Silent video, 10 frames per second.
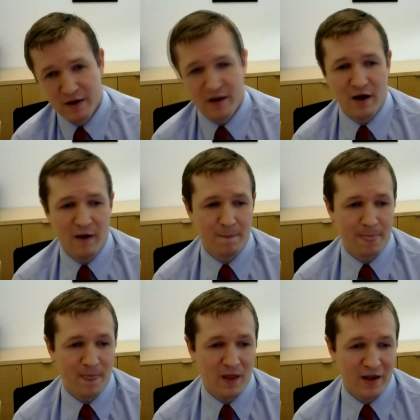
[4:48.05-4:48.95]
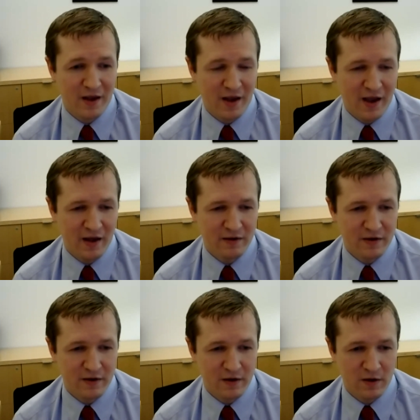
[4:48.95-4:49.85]
um,
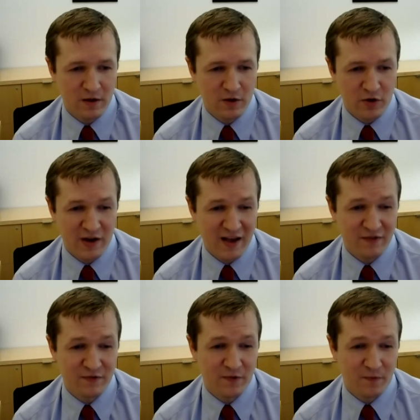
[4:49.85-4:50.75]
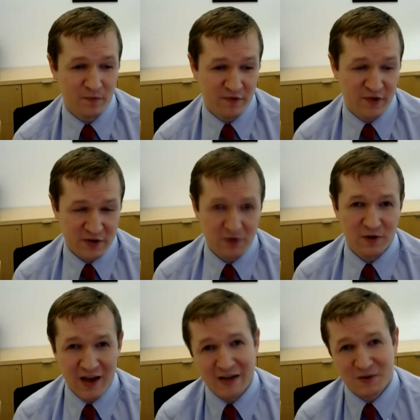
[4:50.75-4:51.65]
and you can have physical
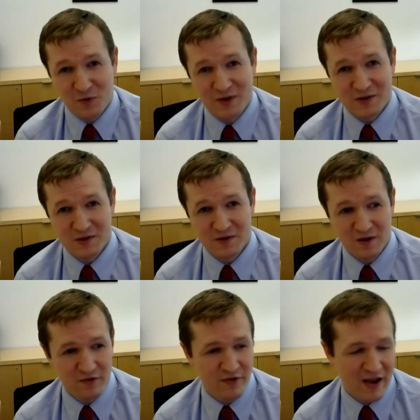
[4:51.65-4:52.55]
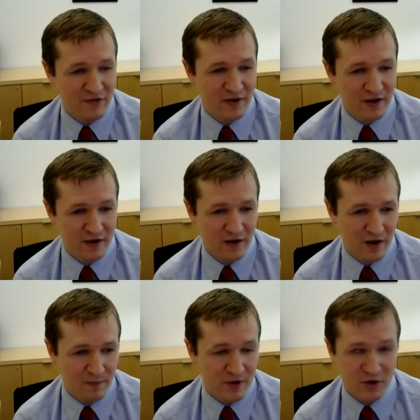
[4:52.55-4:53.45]
consequences of having
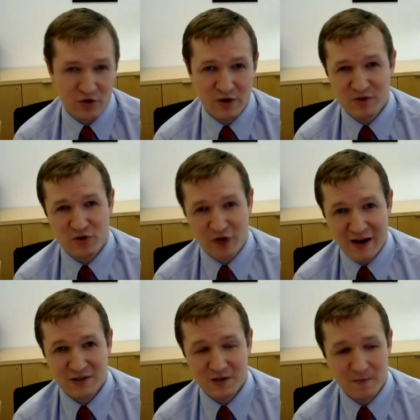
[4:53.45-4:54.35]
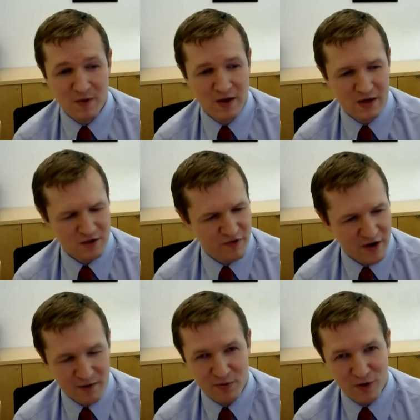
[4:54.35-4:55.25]
um, extreme stress. It's
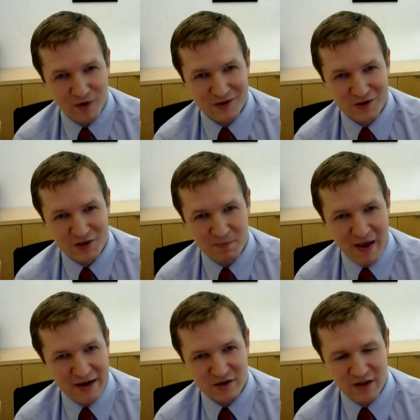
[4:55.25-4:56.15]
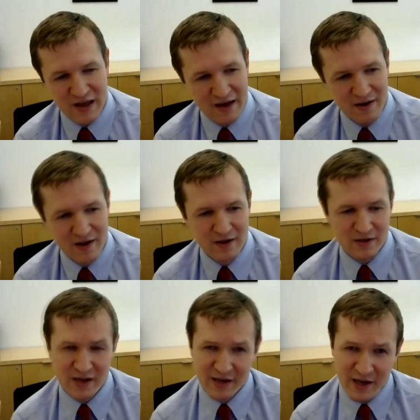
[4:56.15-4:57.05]
very important to just manage that, to
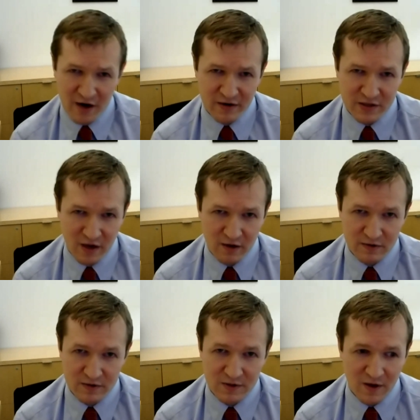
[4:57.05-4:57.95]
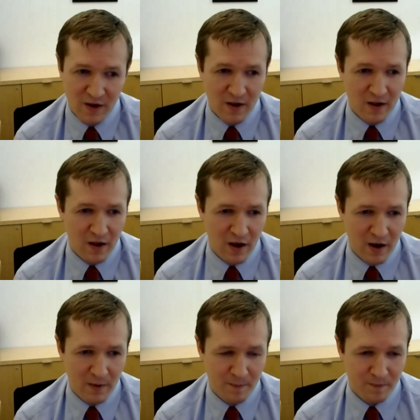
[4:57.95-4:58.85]
take care of yourselves,
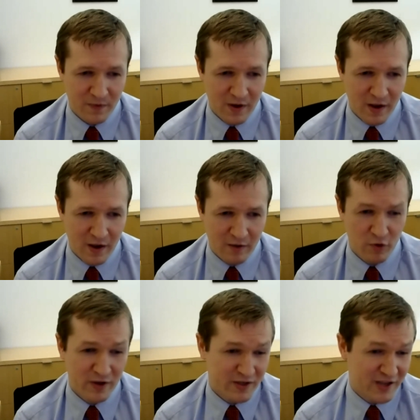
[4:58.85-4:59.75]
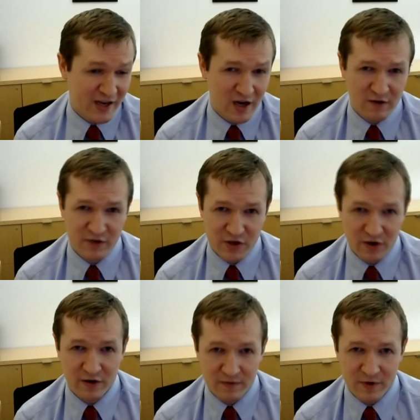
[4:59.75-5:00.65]
um, really to take care of each
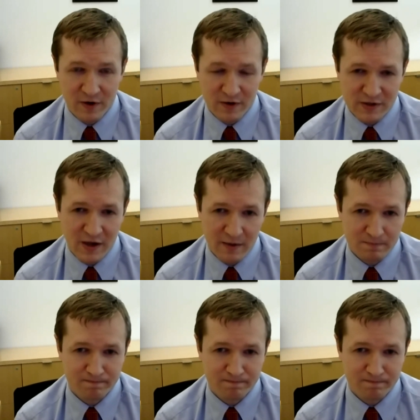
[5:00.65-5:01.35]
other during this time.